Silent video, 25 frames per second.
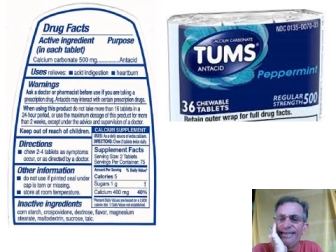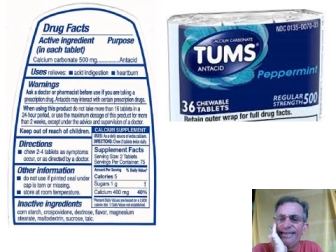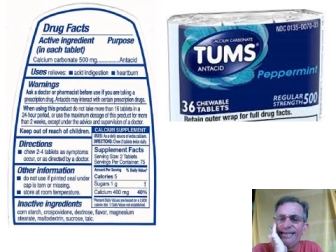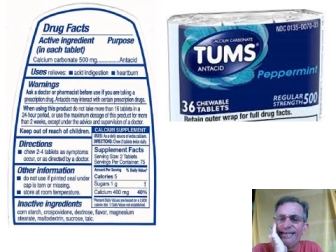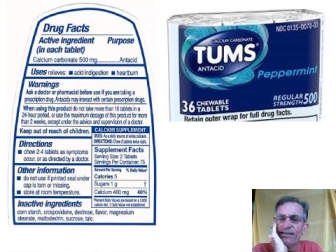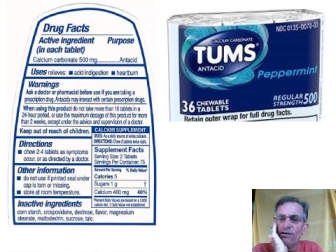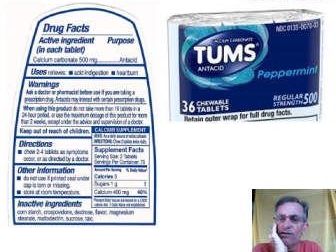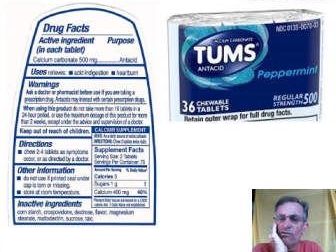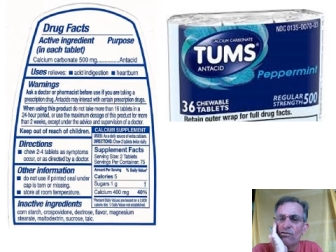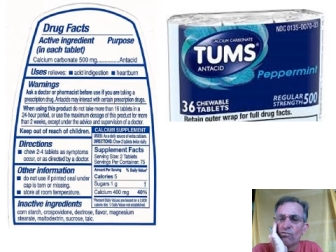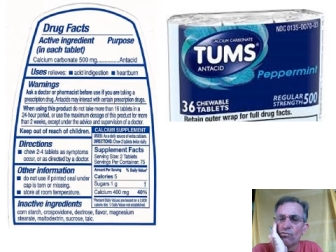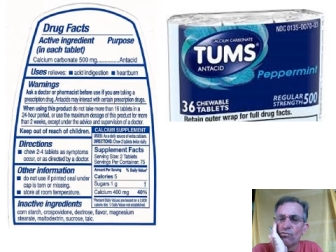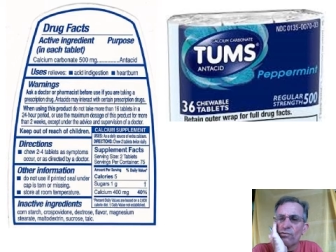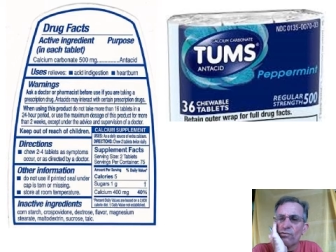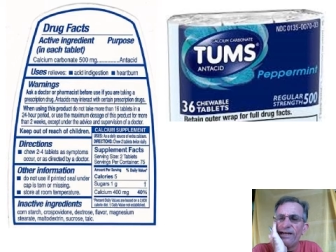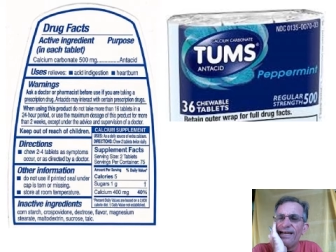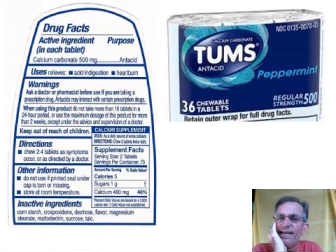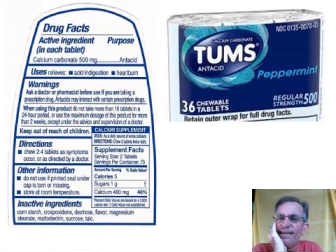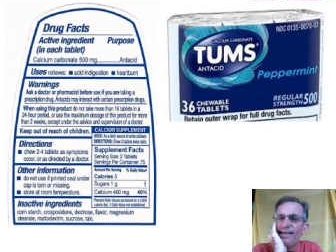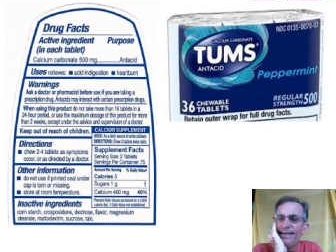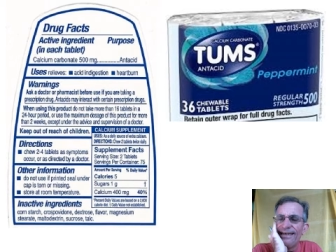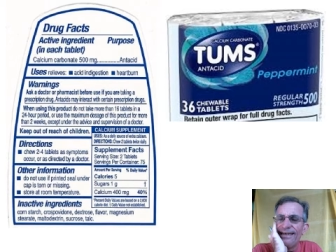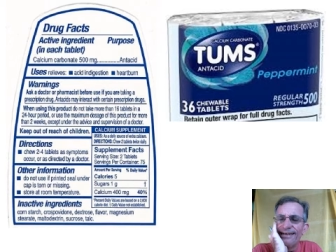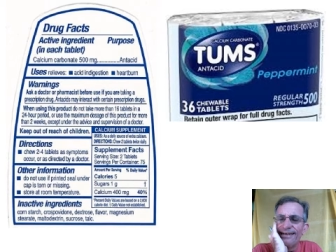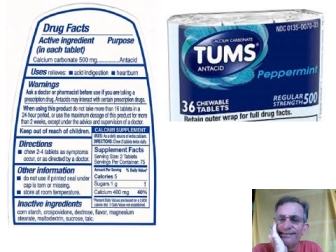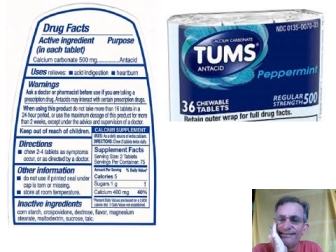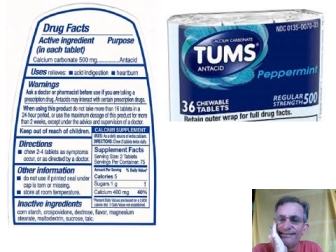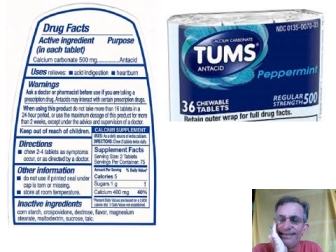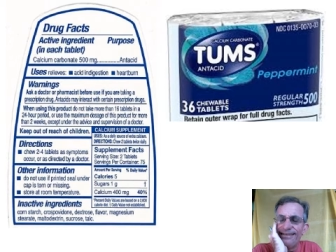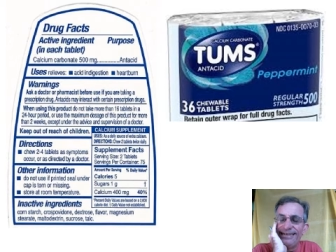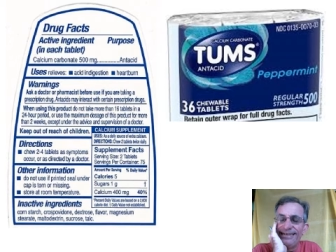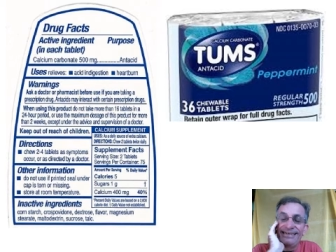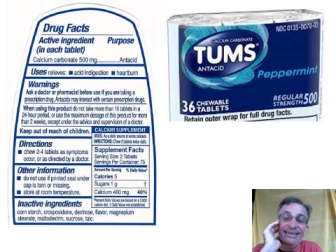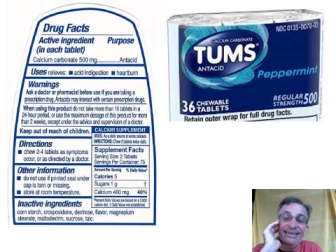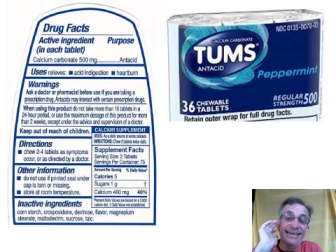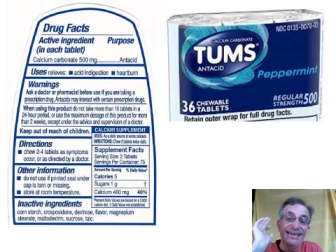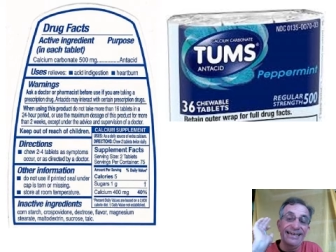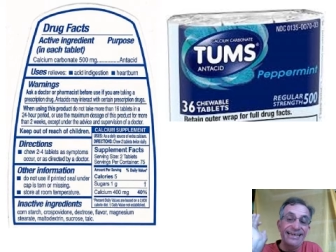ingredient
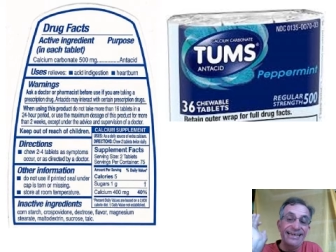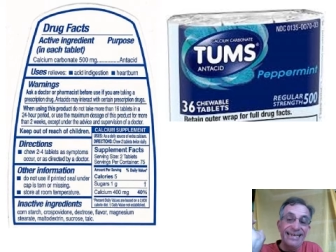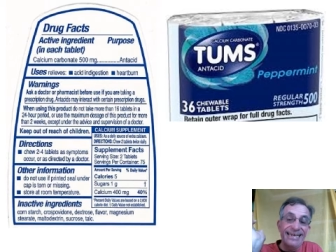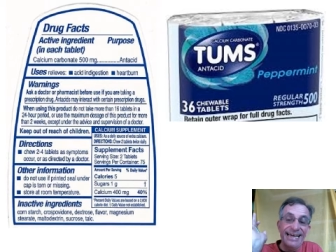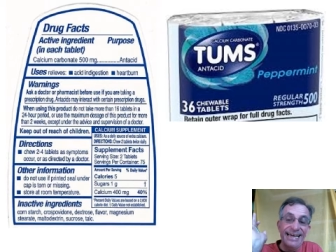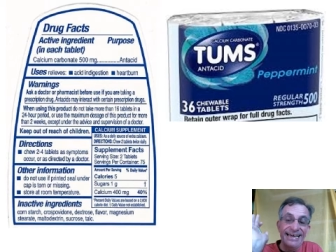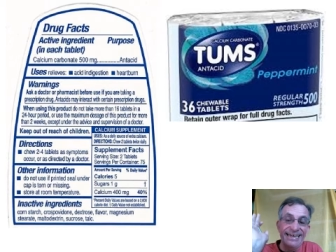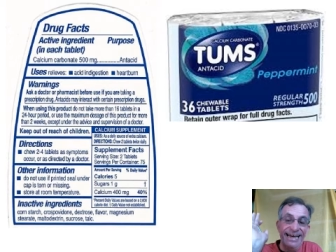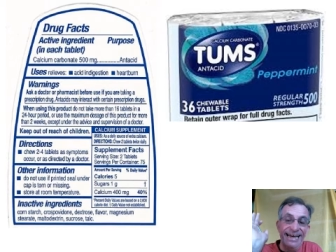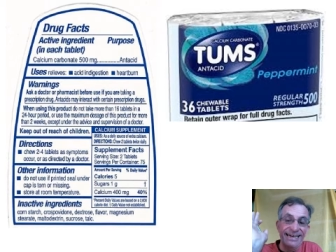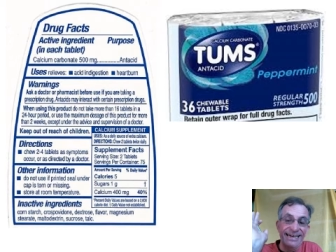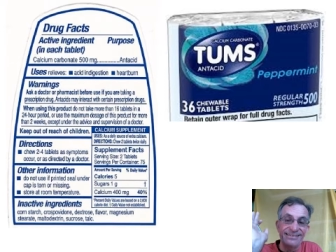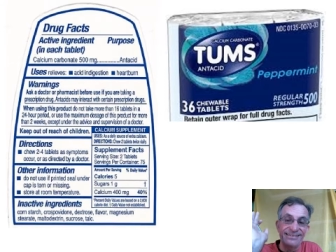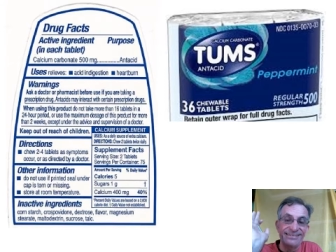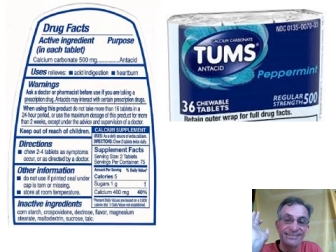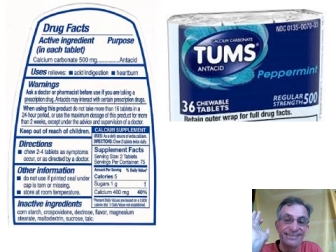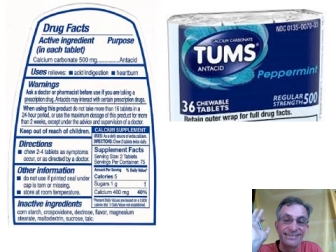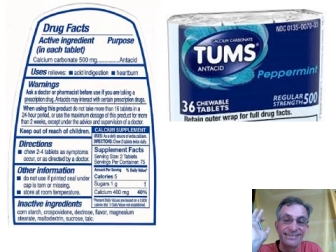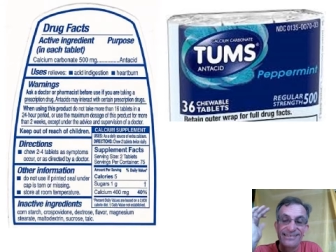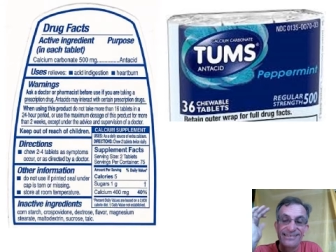in any antacid,